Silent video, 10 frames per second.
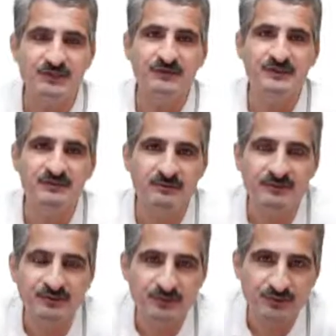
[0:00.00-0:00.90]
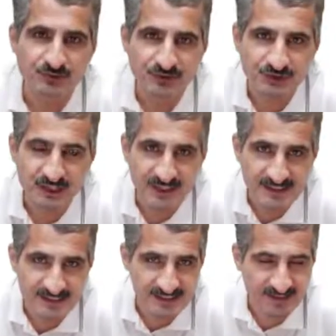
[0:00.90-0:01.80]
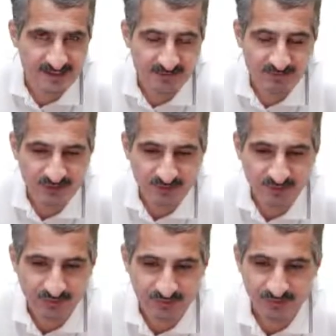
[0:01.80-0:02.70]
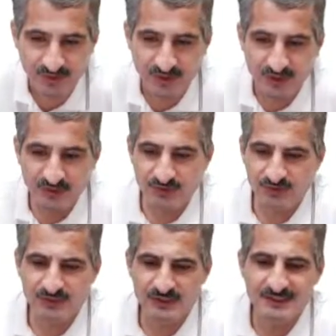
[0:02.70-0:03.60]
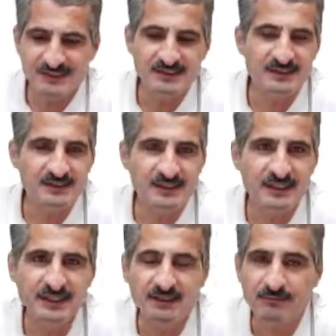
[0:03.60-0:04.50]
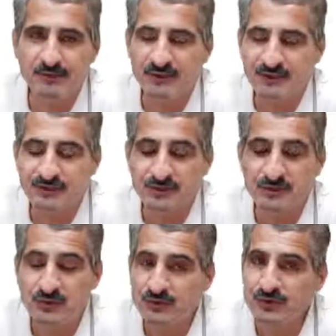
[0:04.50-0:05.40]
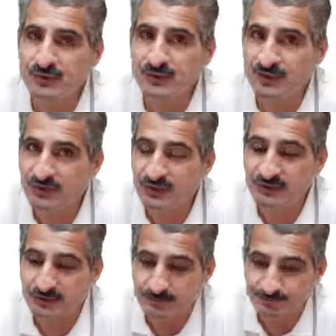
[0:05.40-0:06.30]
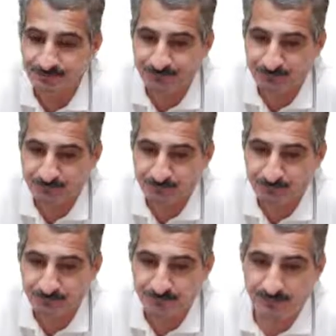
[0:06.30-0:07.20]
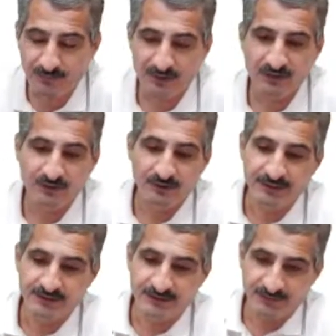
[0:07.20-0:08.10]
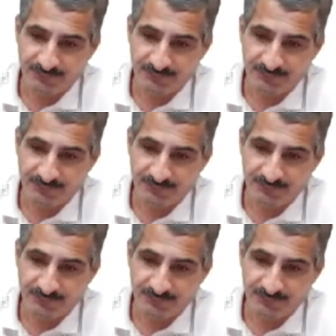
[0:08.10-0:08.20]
visible solution as in the simplex method. So this is not the solution indeed, right?